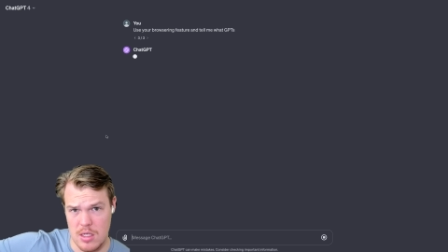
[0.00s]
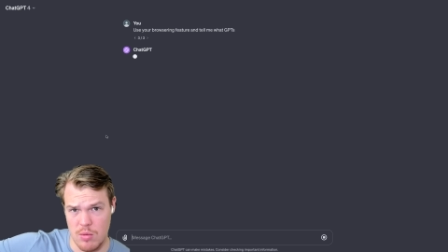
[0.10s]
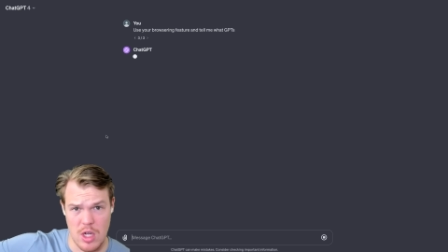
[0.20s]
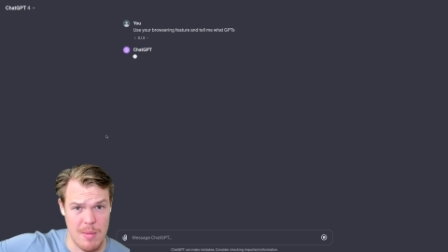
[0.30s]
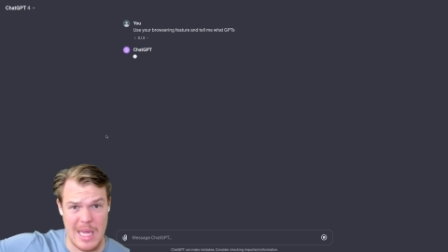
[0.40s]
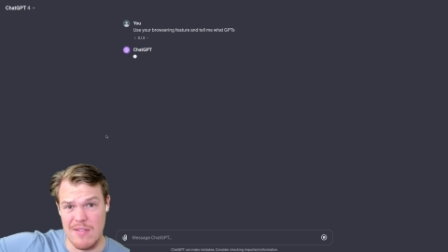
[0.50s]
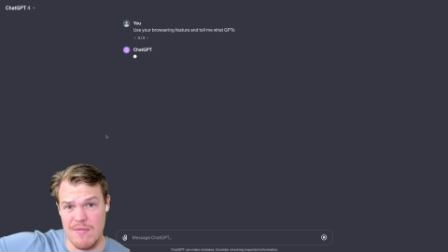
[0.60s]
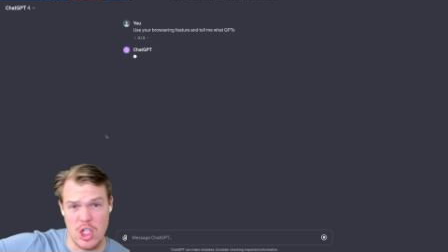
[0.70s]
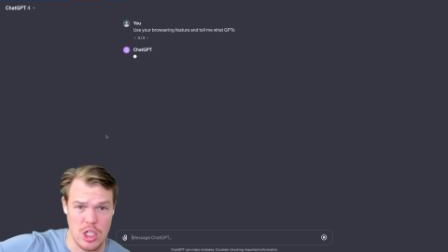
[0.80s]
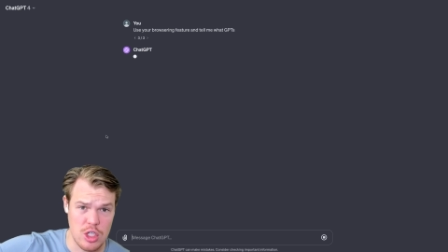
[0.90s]
So we're talking about like
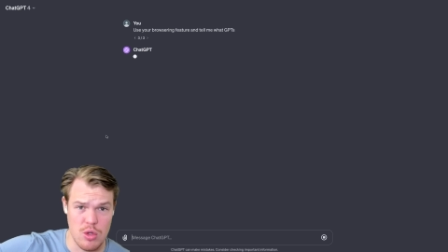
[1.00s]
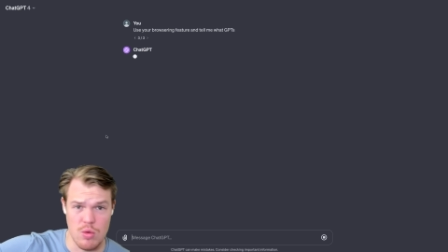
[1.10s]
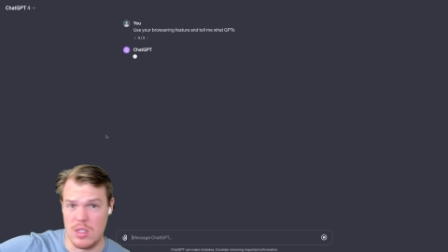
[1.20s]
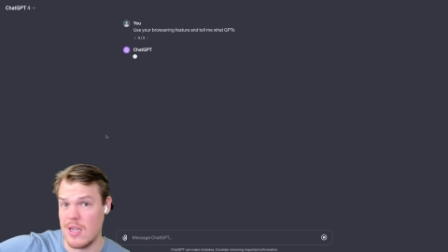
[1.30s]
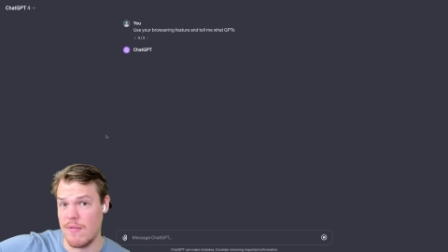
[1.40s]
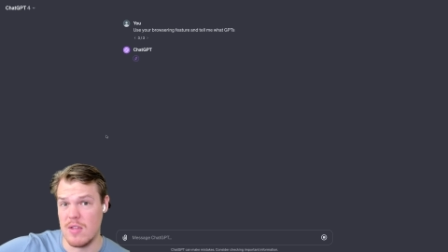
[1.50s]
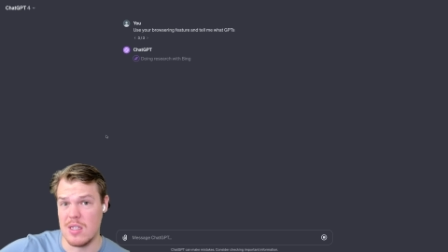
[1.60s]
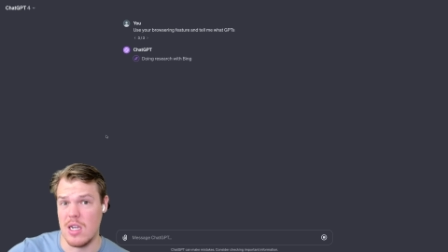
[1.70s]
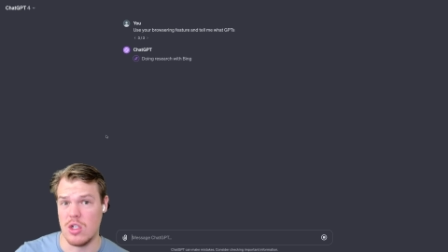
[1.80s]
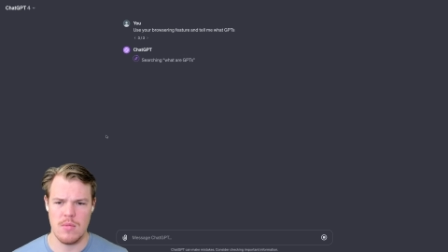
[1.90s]
DaVinci 2 and stuff of this
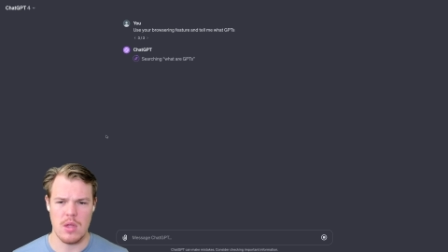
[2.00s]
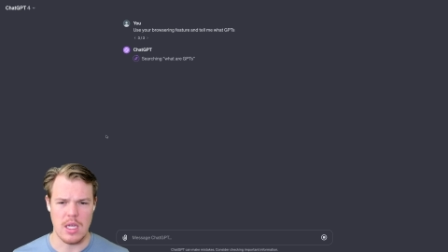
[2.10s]
nature.